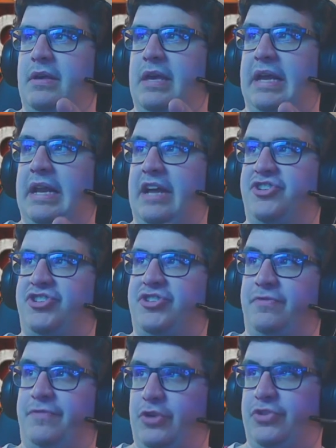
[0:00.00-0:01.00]
It had
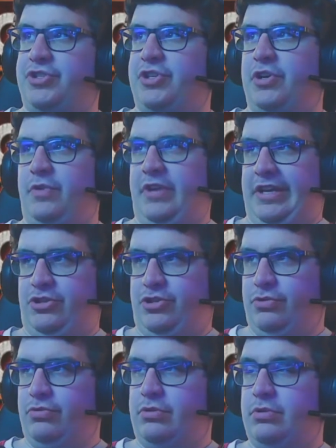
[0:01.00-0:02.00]
severe stuttering
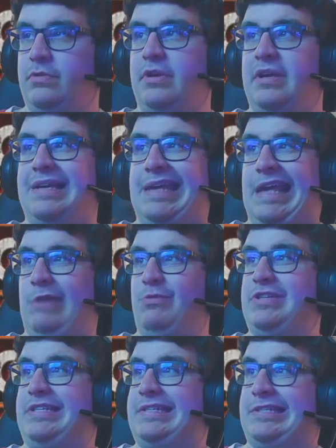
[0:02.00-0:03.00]
issues. It
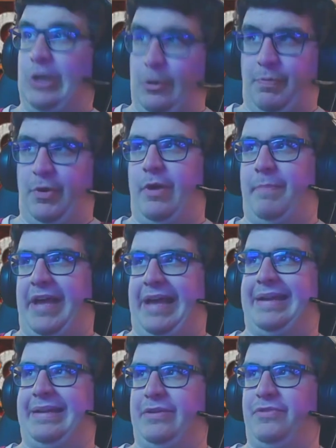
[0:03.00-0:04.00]
was super
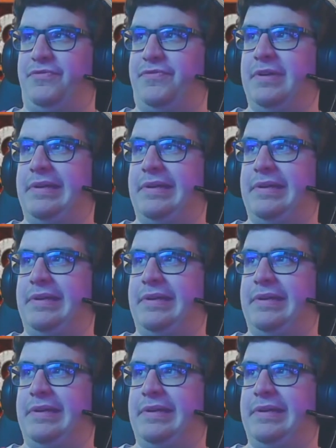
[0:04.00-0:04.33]
repetitive.